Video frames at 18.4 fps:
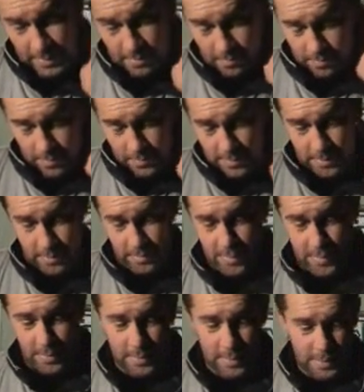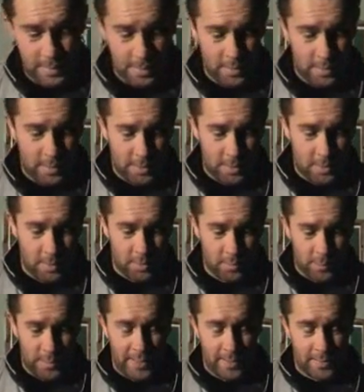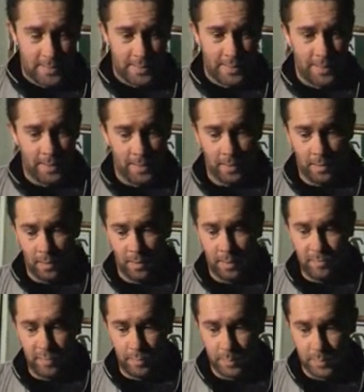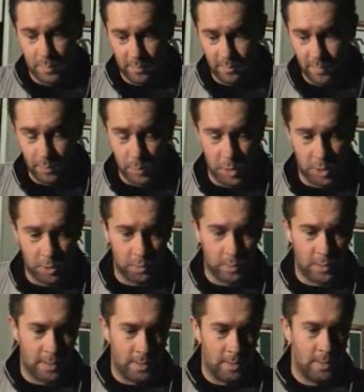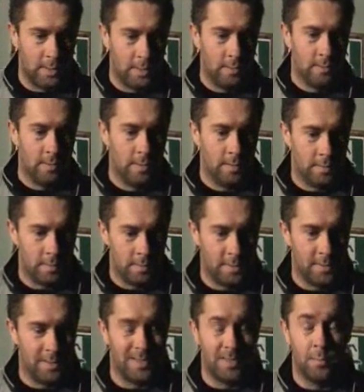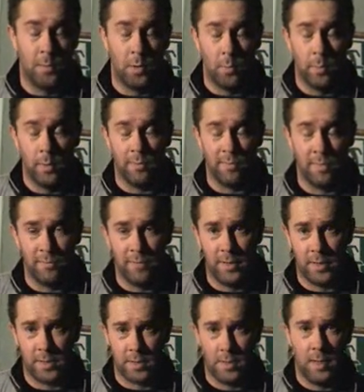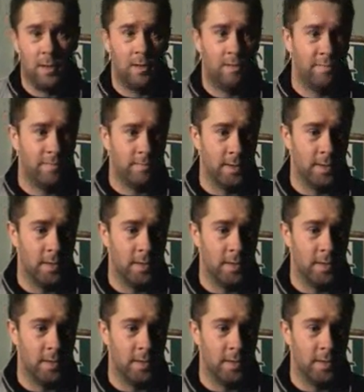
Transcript: No, and it just bears thinking, like from Tuesday, the disappointment of the first half.